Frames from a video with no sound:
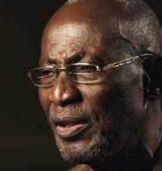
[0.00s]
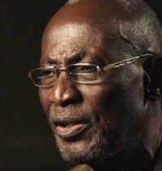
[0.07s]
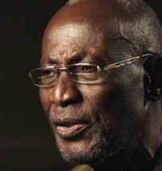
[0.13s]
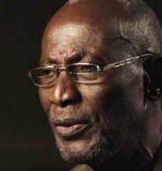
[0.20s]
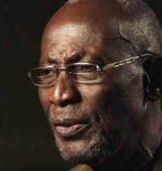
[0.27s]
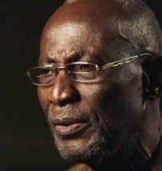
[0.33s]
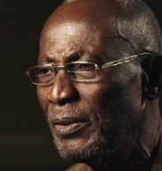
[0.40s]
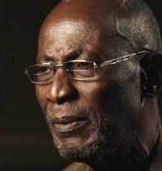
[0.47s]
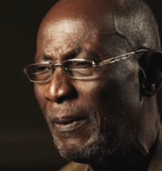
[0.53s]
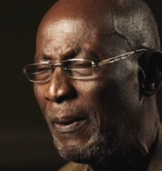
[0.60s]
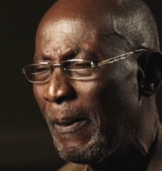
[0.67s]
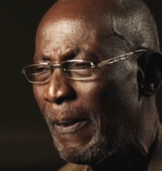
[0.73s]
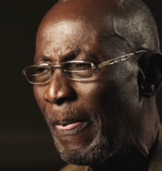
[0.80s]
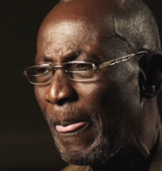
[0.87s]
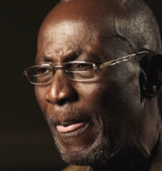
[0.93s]
Two,
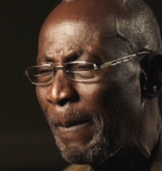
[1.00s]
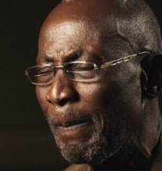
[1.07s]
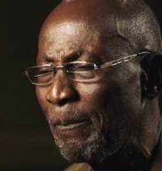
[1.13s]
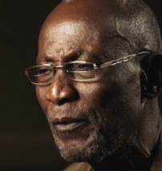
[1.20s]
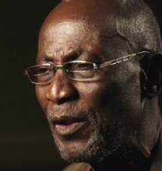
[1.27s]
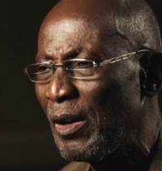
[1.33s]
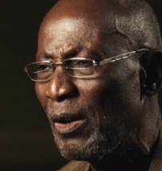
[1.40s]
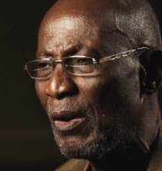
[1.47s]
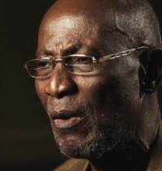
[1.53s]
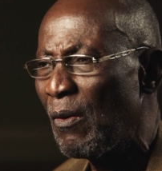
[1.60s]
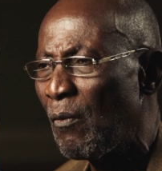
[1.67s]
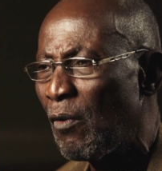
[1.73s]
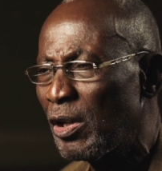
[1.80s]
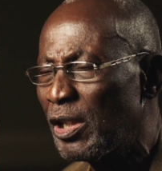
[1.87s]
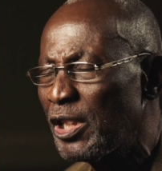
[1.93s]

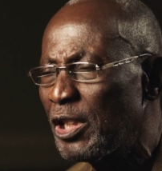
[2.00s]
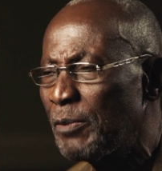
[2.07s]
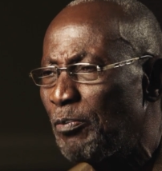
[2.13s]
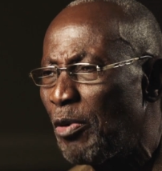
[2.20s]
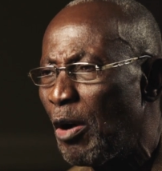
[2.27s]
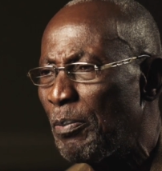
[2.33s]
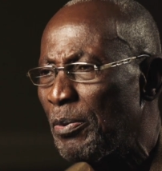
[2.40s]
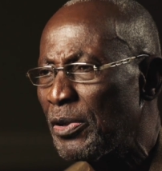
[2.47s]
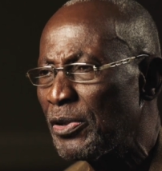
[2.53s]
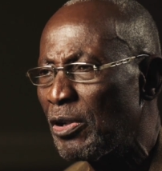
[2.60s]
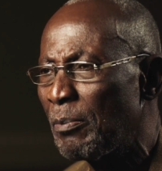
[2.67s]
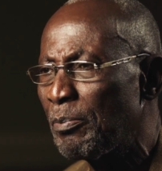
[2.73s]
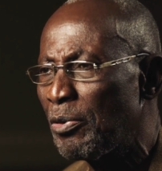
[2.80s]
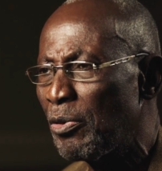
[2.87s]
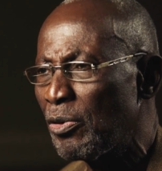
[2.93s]
what is the purpose
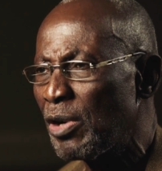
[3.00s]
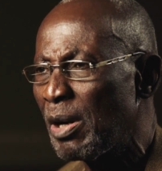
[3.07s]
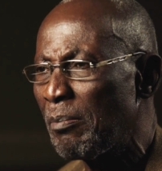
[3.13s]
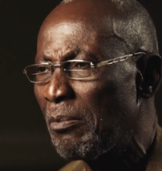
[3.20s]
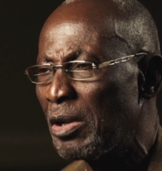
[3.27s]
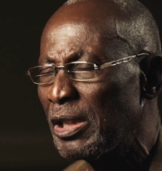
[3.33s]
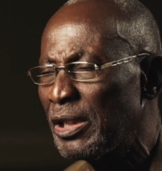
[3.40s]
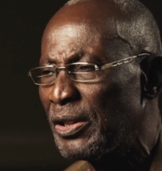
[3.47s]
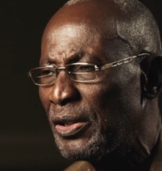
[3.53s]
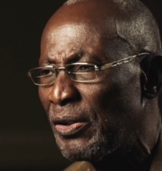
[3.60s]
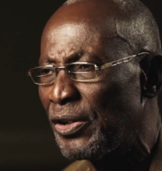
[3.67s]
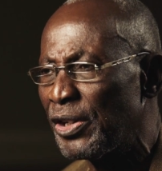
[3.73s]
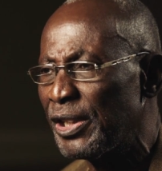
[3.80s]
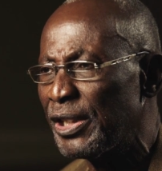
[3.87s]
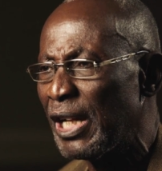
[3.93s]
of program
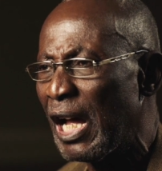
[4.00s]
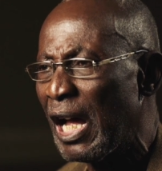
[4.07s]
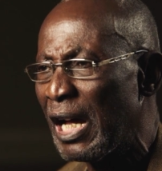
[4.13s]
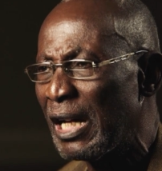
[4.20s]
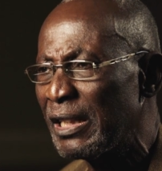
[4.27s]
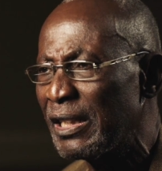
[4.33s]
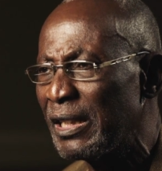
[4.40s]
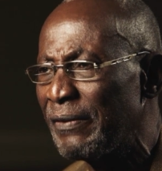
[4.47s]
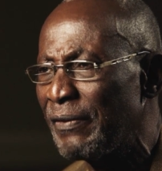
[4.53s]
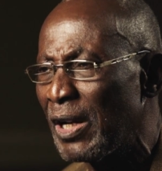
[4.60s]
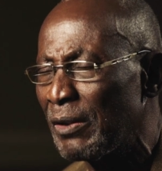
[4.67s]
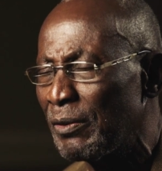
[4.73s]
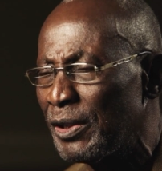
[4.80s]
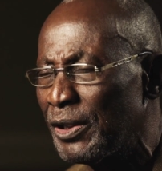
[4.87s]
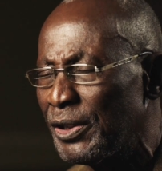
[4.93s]
monitoring and
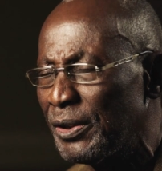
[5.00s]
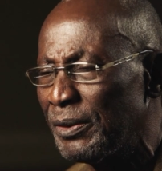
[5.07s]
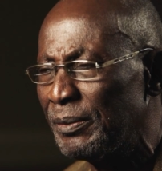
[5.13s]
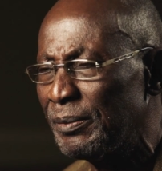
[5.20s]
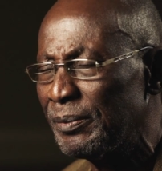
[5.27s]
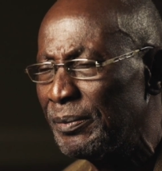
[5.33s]
evaluation?